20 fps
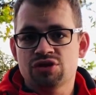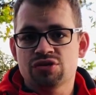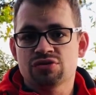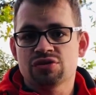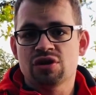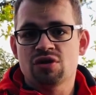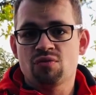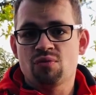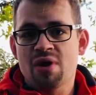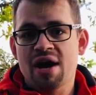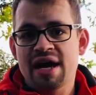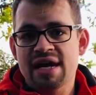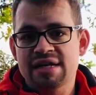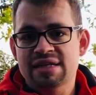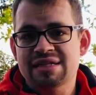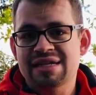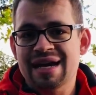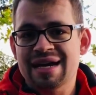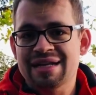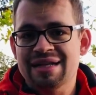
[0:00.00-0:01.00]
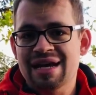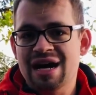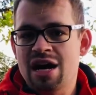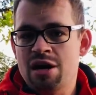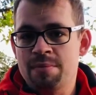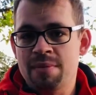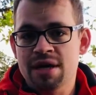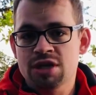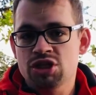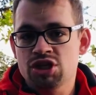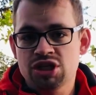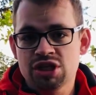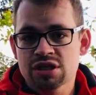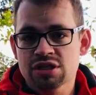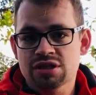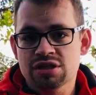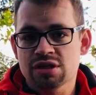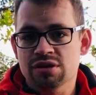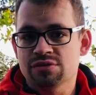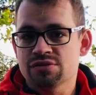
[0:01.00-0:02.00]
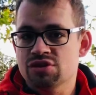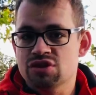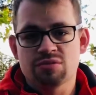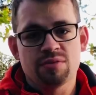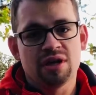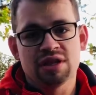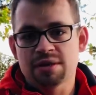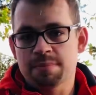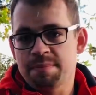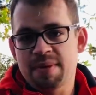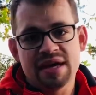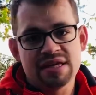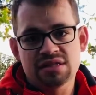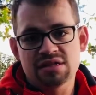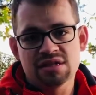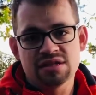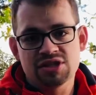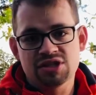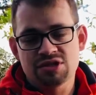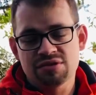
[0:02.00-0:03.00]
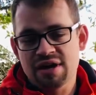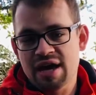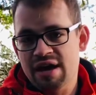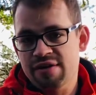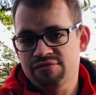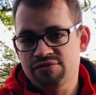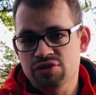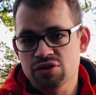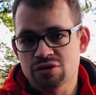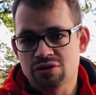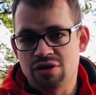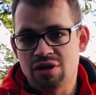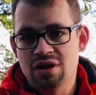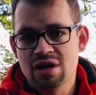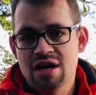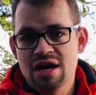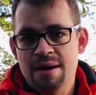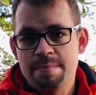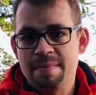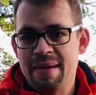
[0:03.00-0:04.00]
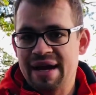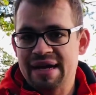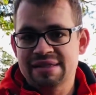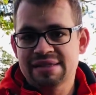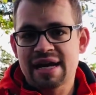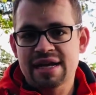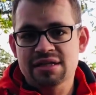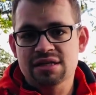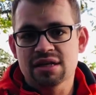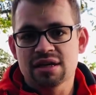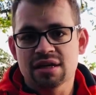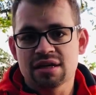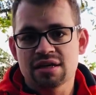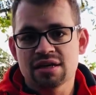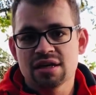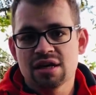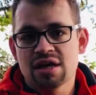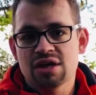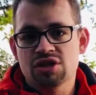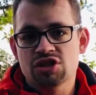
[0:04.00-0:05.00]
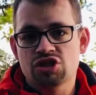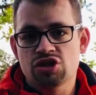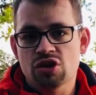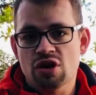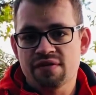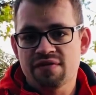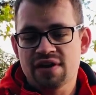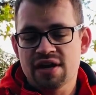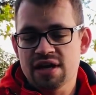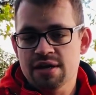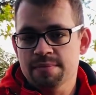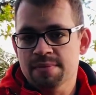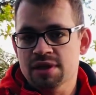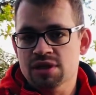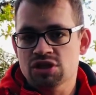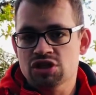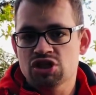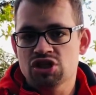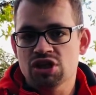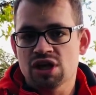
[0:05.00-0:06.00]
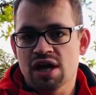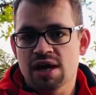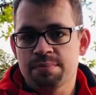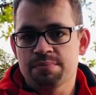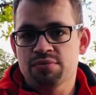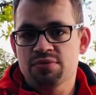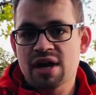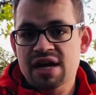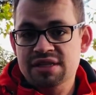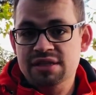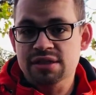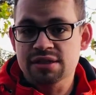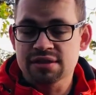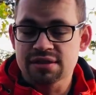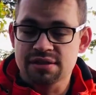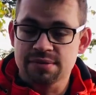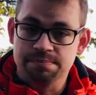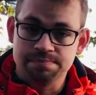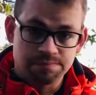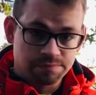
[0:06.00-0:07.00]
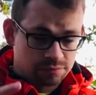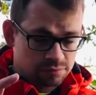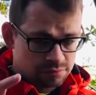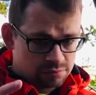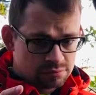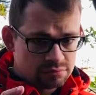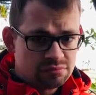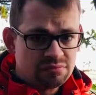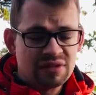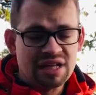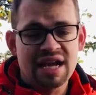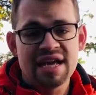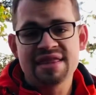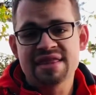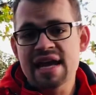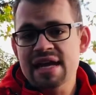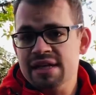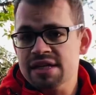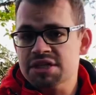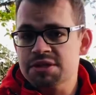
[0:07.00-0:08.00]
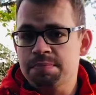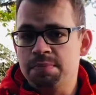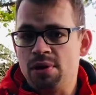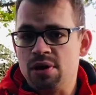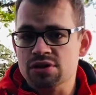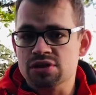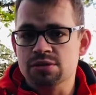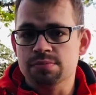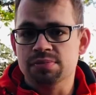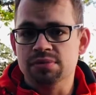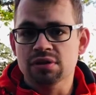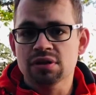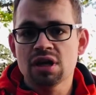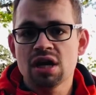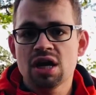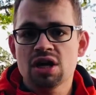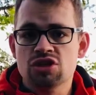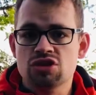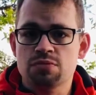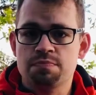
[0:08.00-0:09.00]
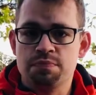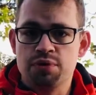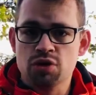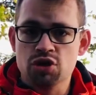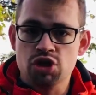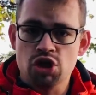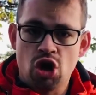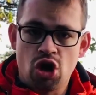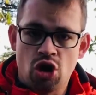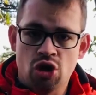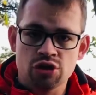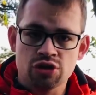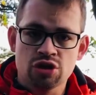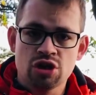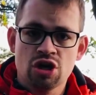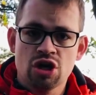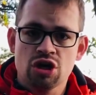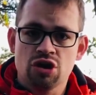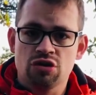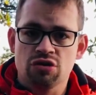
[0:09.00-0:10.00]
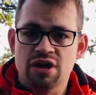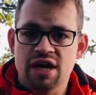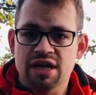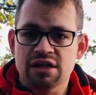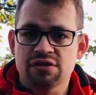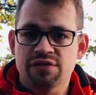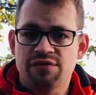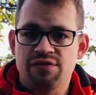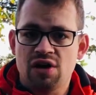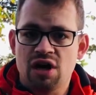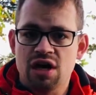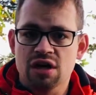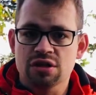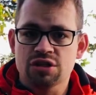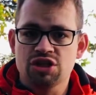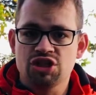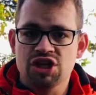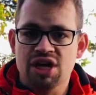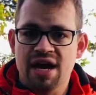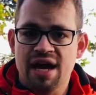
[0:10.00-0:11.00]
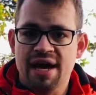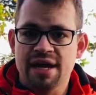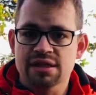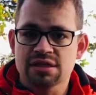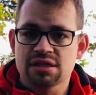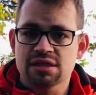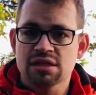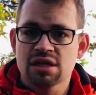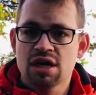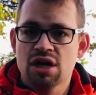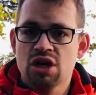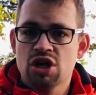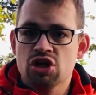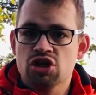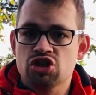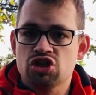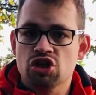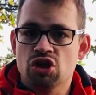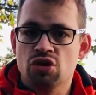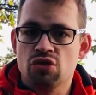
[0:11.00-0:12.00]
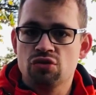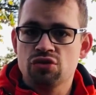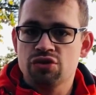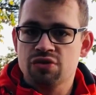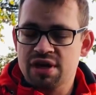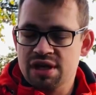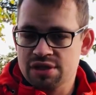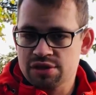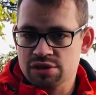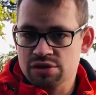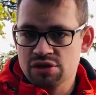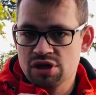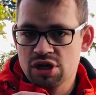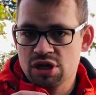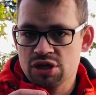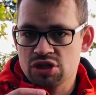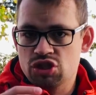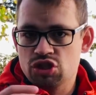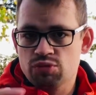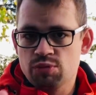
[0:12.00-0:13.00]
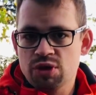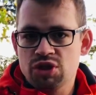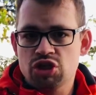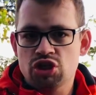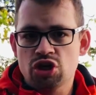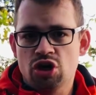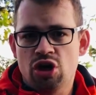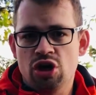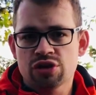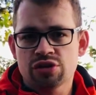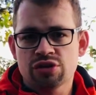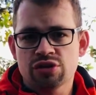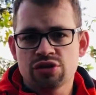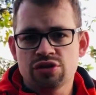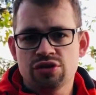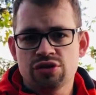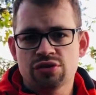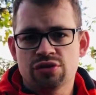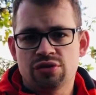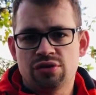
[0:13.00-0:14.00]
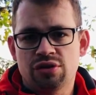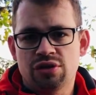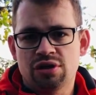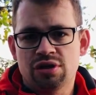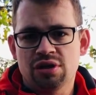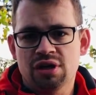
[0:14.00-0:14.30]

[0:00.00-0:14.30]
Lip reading: know where exactly are my shear zones. Well, the best is to have your magnetic survey image present. And that is possible to put on Collector for ArcGIS. So you can switch on your